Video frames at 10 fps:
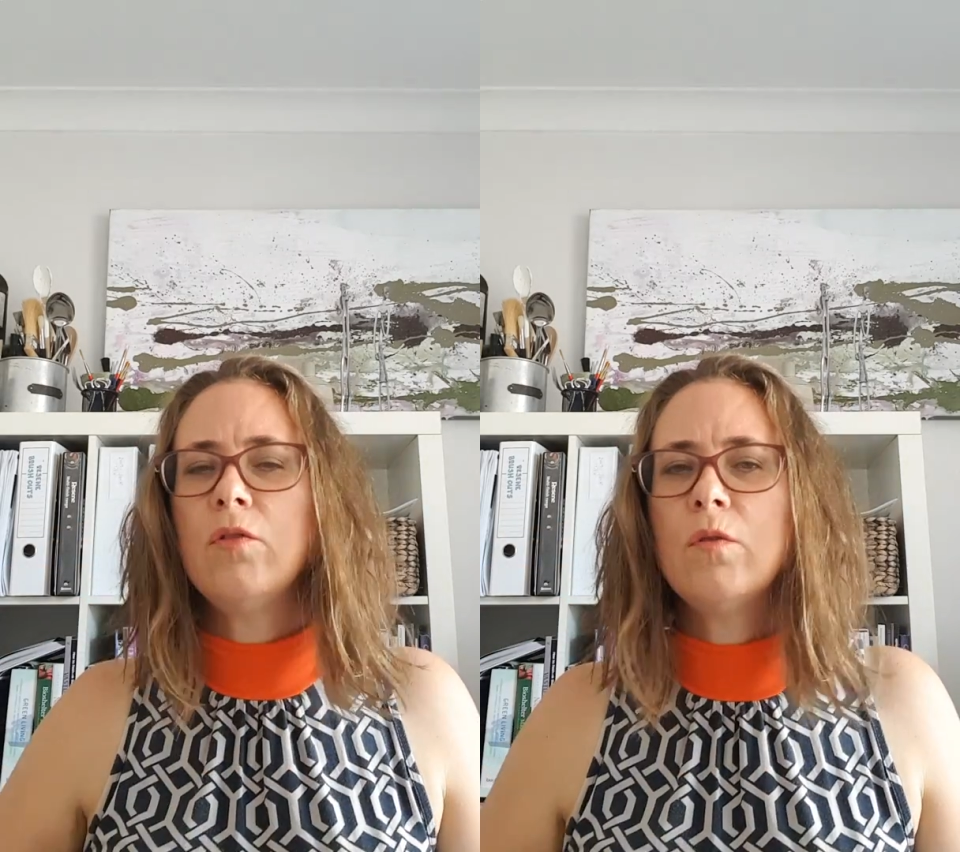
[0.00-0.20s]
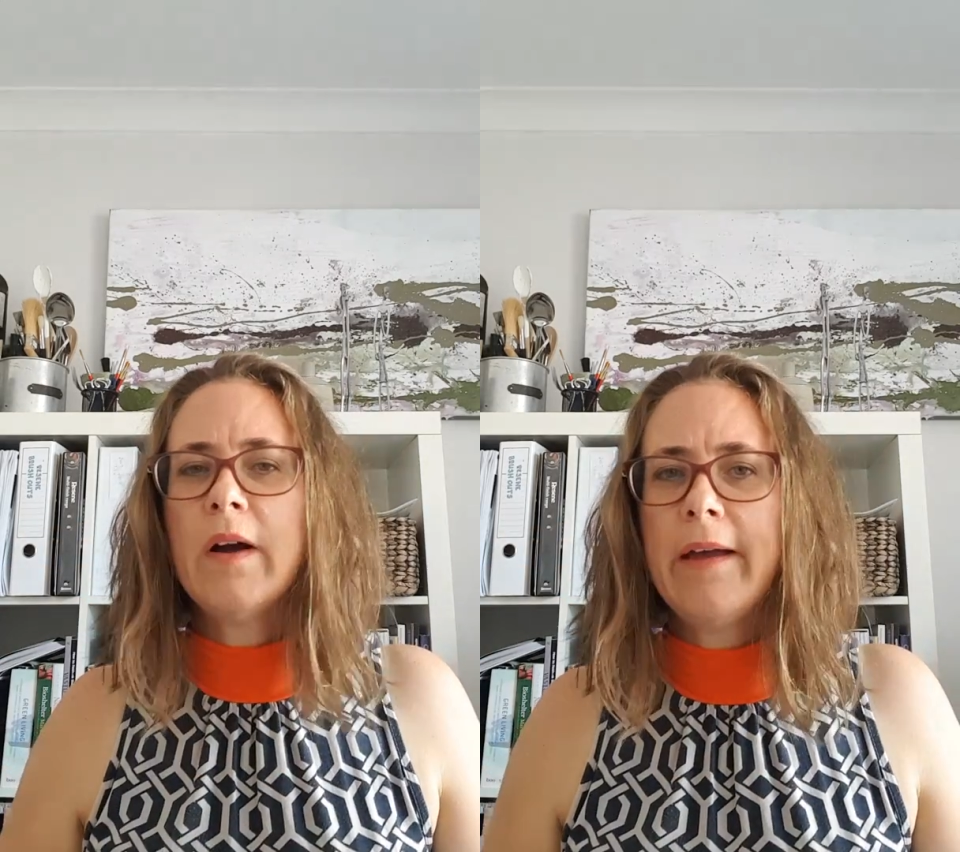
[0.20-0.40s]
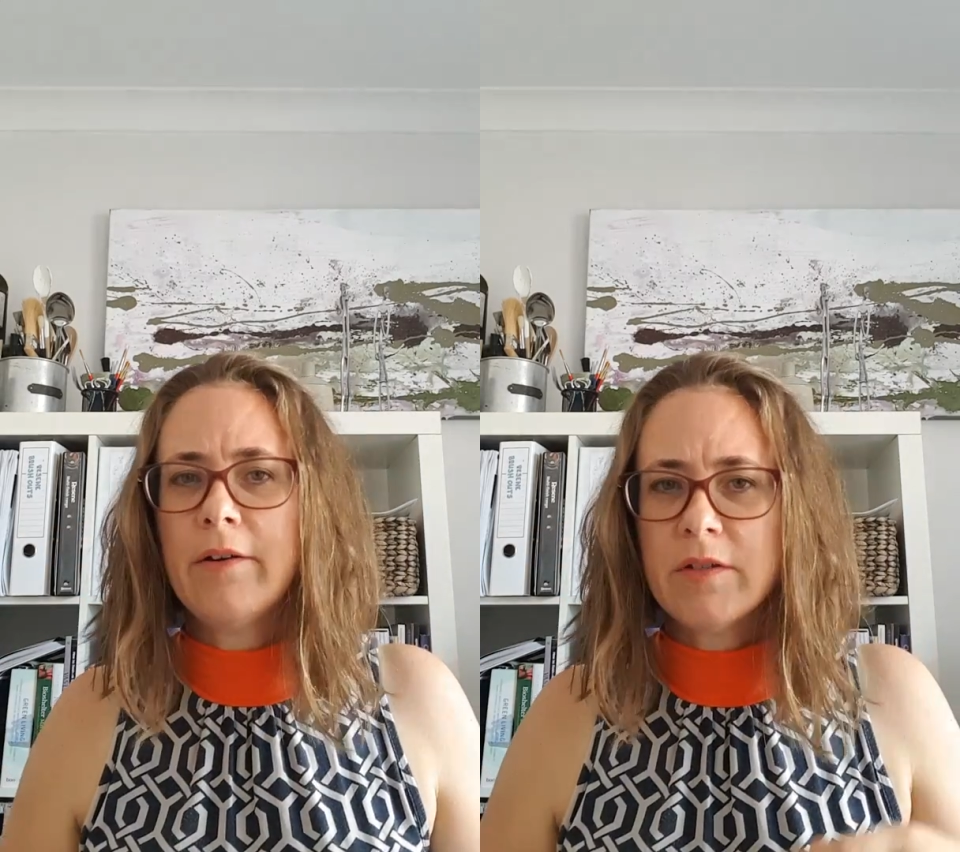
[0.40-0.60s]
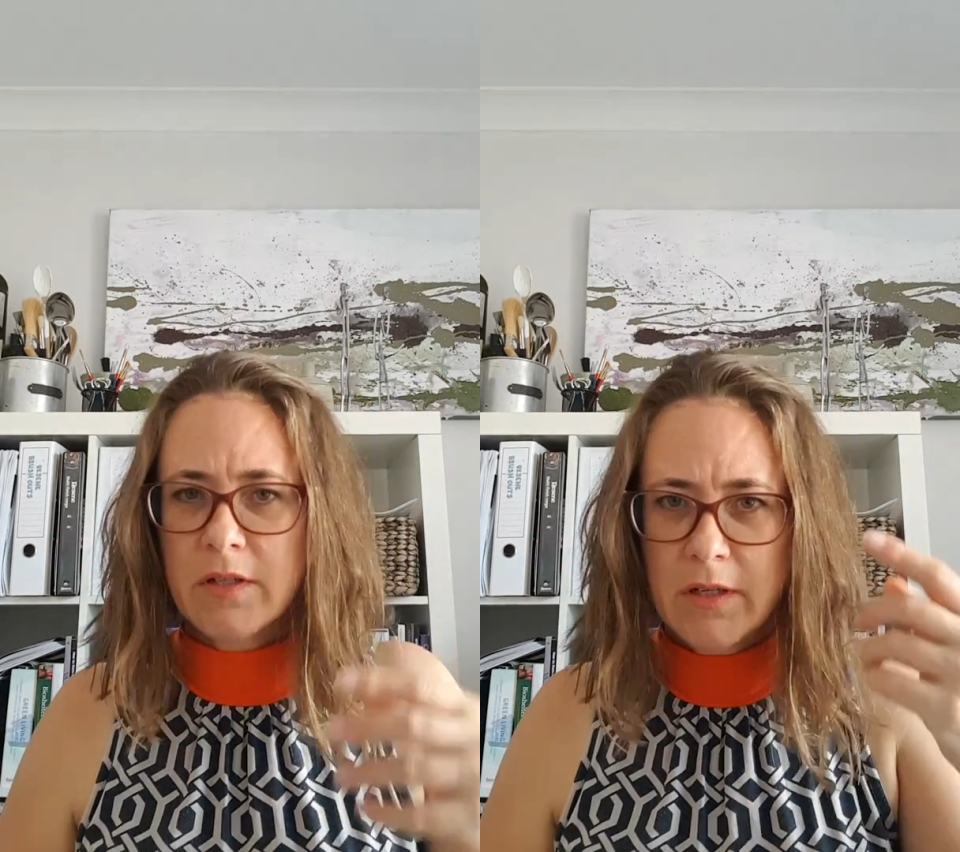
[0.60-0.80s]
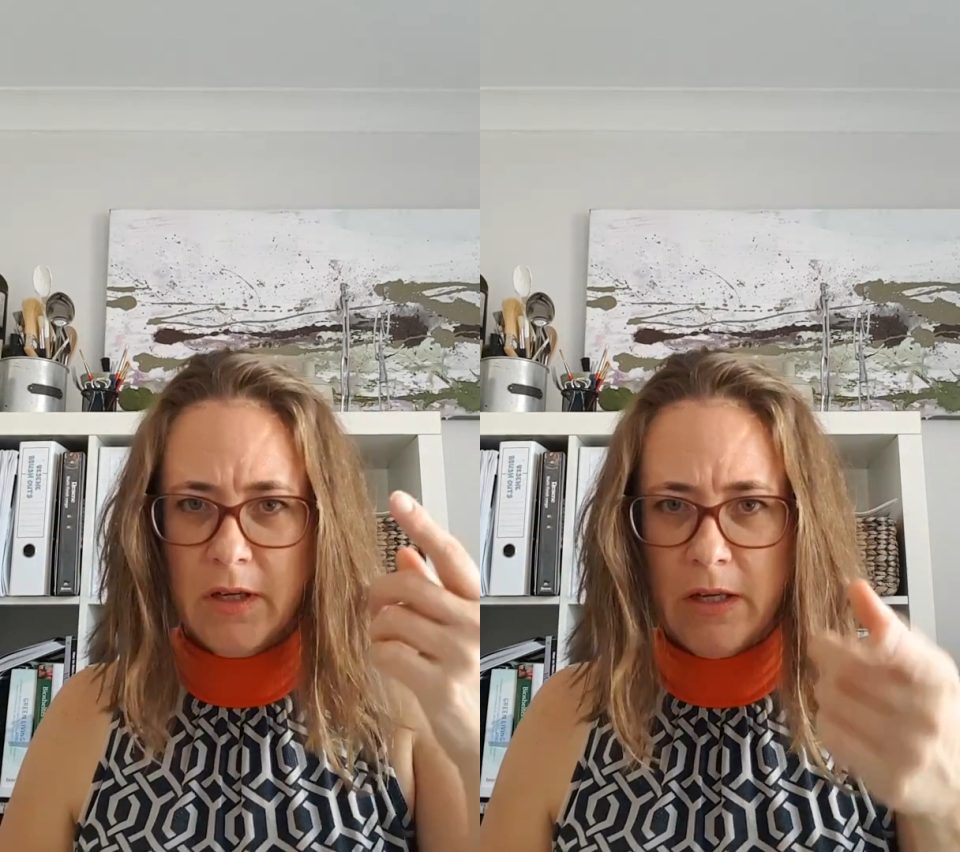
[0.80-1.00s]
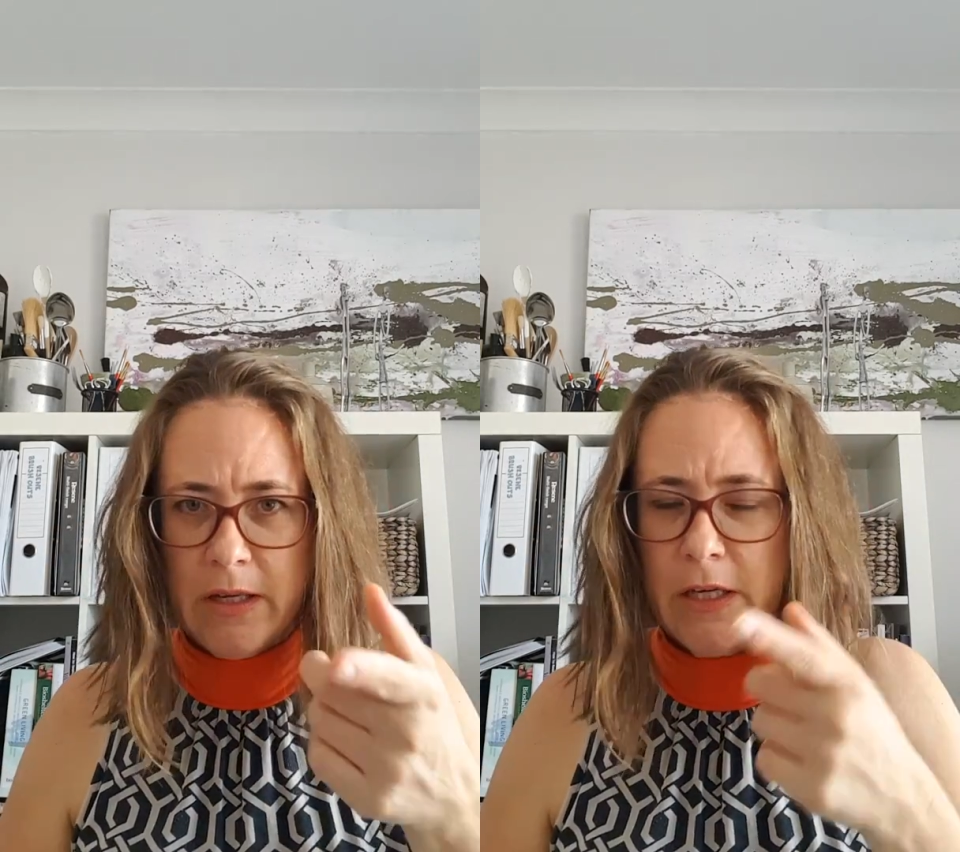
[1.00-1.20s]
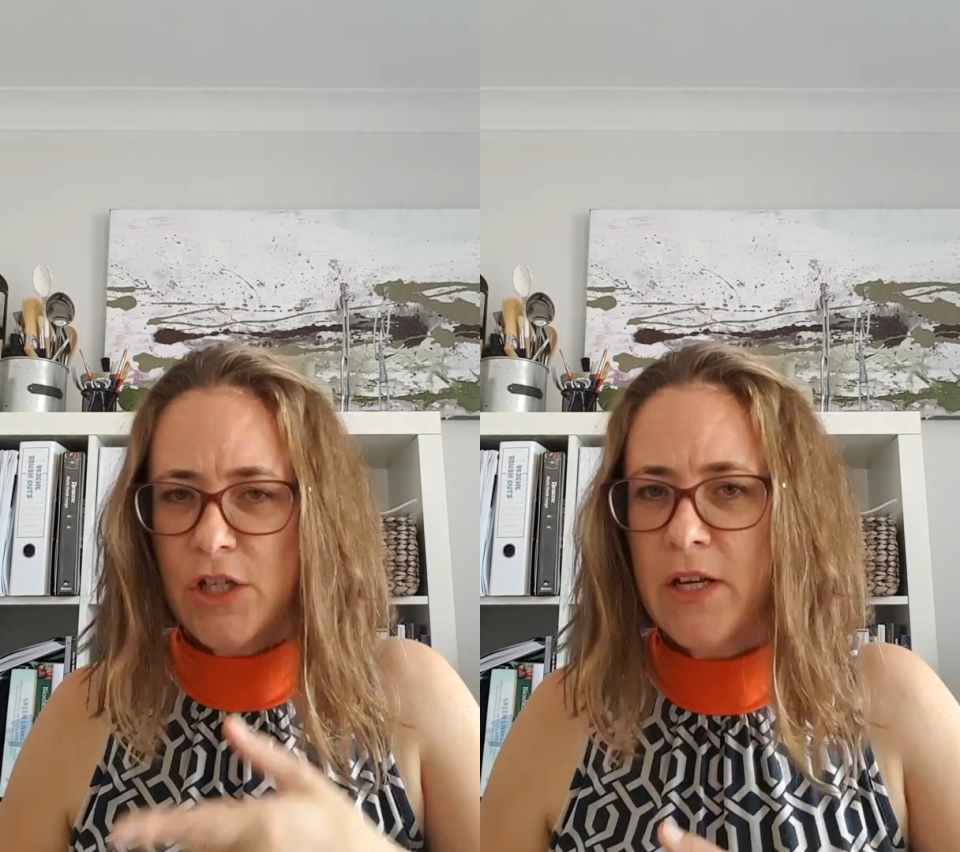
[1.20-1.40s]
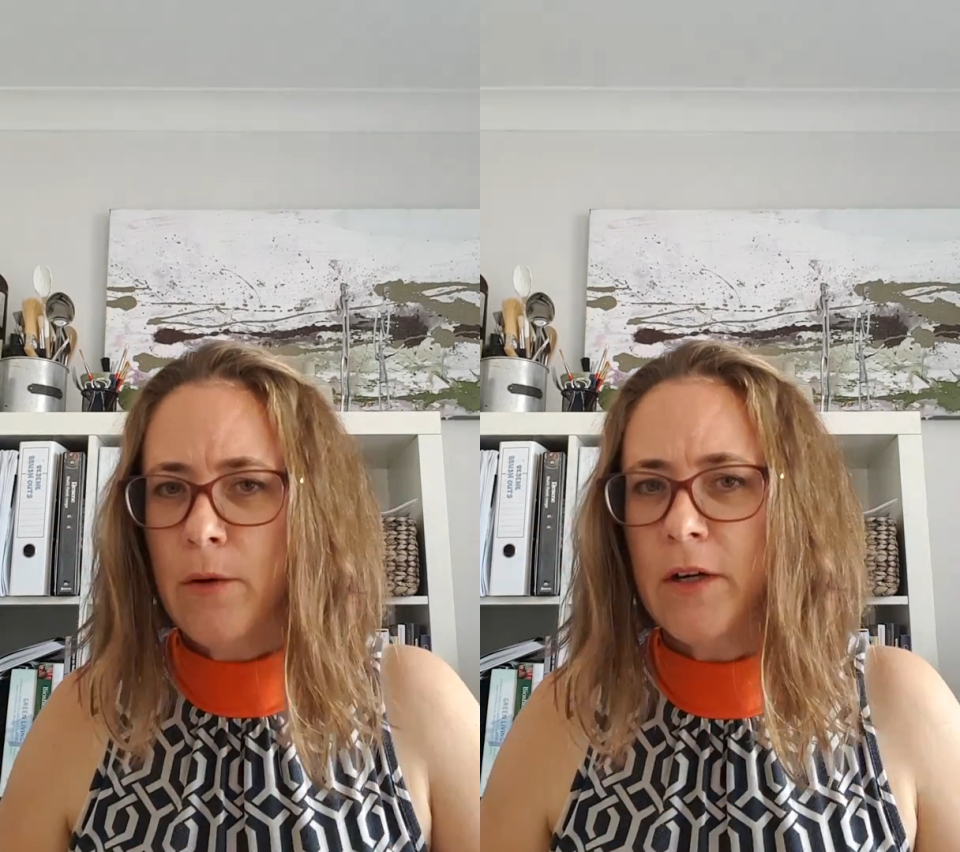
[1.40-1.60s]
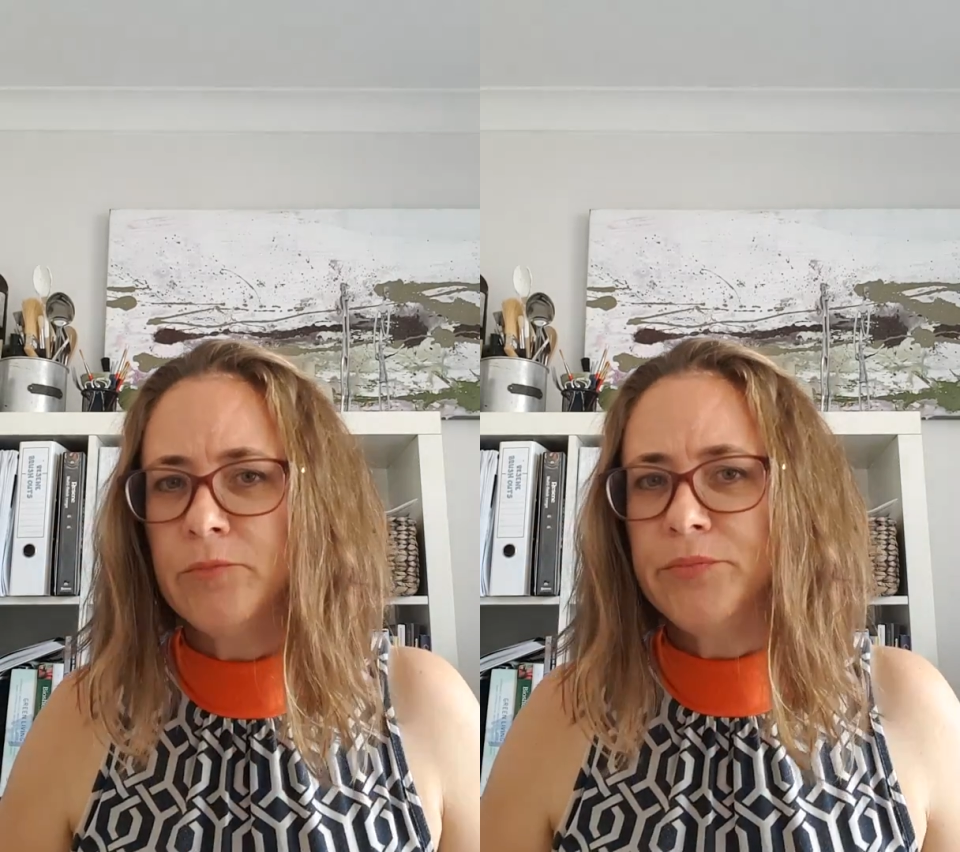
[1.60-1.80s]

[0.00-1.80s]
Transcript: your house, get a shower.